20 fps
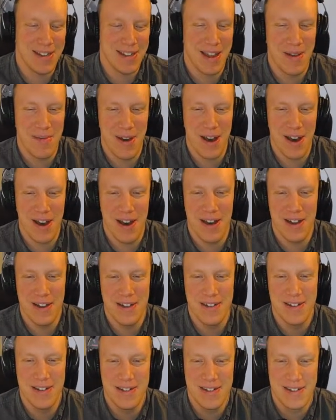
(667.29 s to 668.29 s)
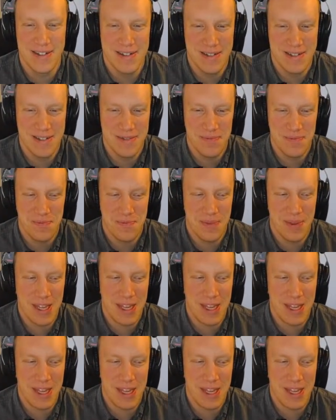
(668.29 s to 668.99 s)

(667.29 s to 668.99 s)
come on! Be